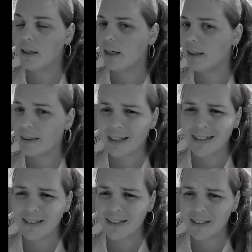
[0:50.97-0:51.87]
I
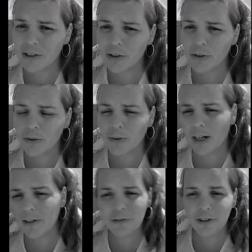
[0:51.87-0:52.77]
think 62.
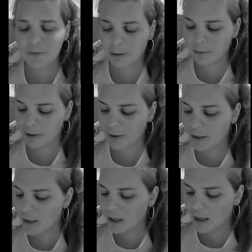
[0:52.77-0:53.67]
I don't really remember.
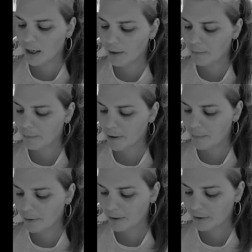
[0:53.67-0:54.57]
Um,
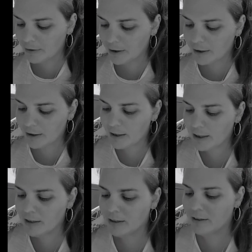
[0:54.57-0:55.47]
but looking
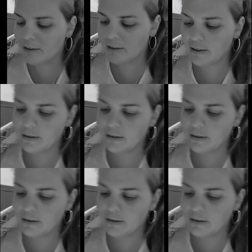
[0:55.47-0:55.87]
here,